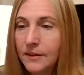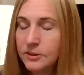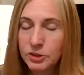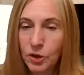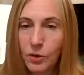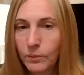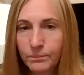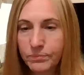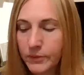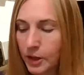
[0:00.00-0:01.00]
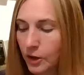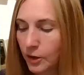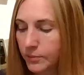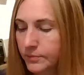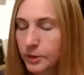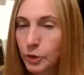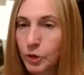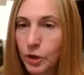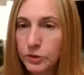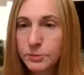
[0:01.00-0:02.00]
So who
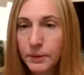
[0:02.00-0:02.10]
knows?